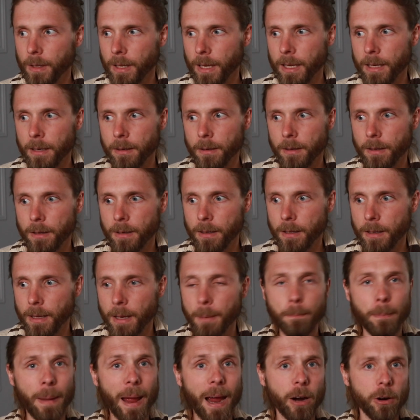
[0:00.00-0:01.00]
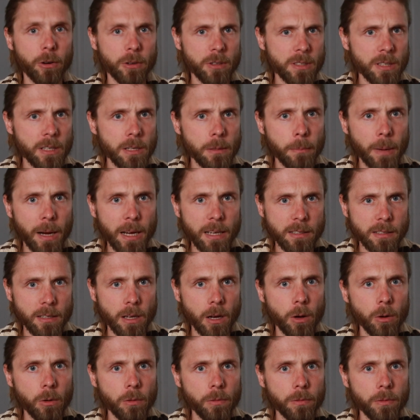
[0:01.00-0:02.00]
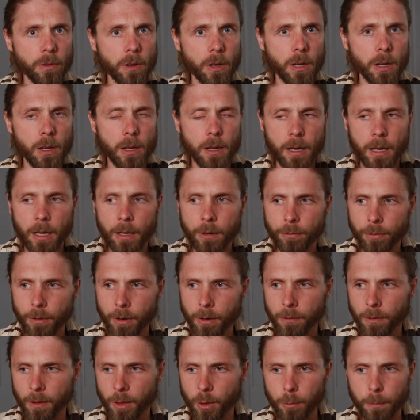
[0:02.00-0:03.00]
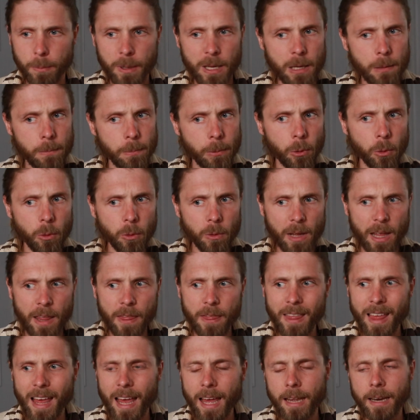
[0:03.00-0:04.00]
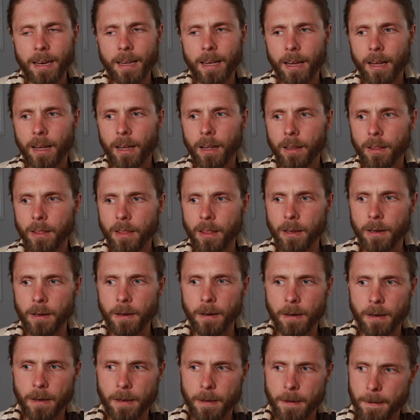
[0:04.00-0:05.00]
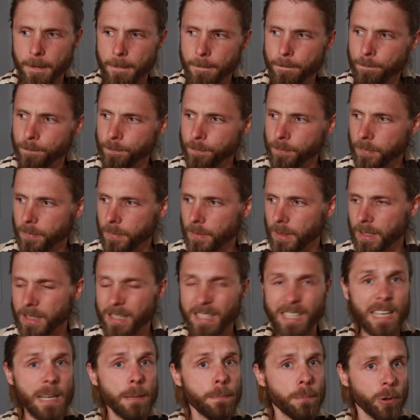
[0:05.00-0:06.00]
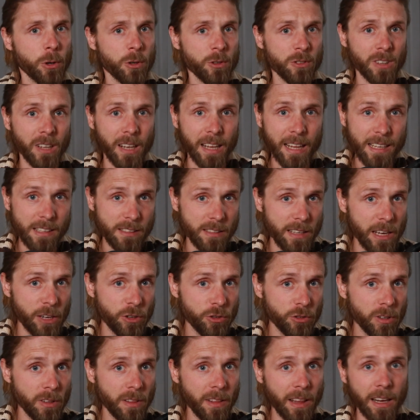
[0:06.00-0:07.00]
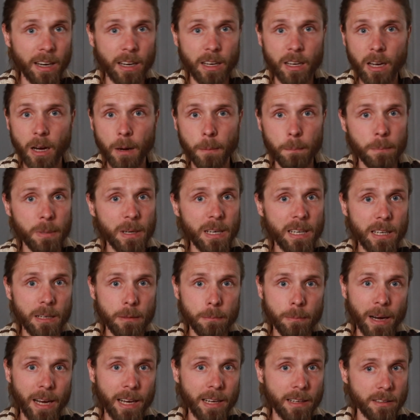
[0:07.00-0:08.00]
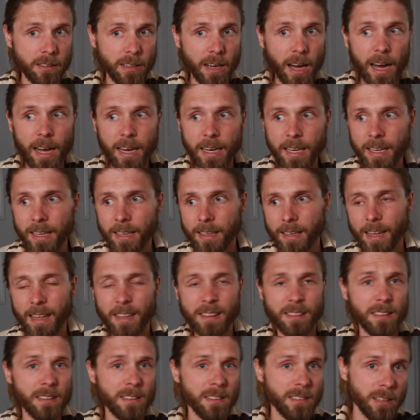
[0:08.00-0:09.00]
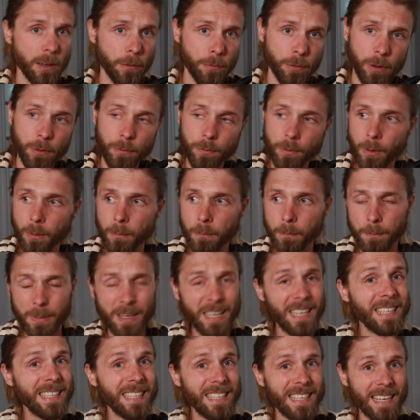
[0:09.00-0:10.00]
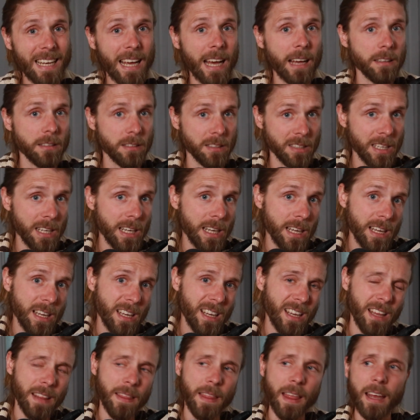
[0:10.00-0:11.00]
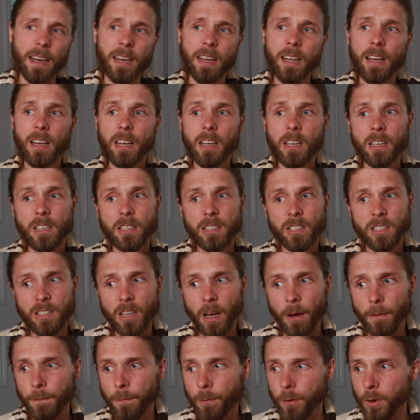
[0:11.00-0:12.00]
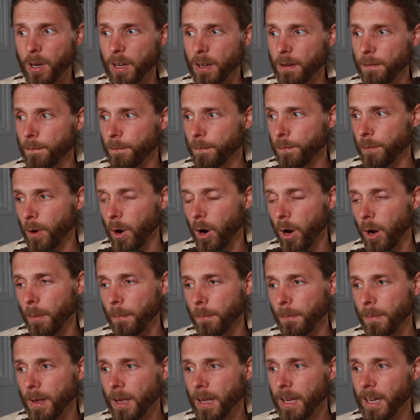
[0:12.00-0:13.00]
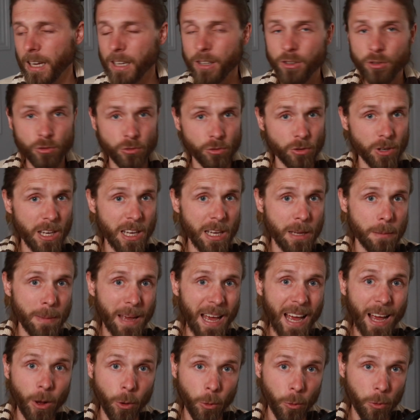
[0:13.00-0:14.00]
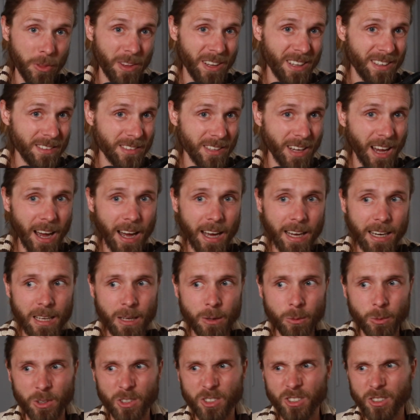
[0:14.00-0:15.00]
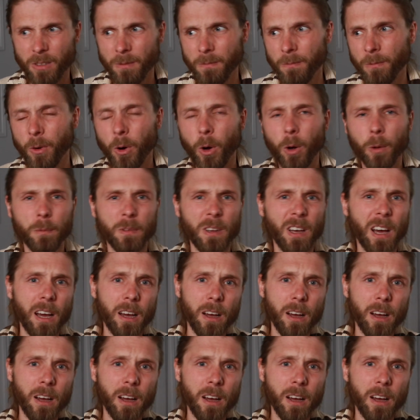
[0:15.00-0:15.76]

and embarrassing myself in front of other people and then the depersonalization that accompanied my anxiety and then suffering from PTSD and then suffering from extreme health anxiety which involved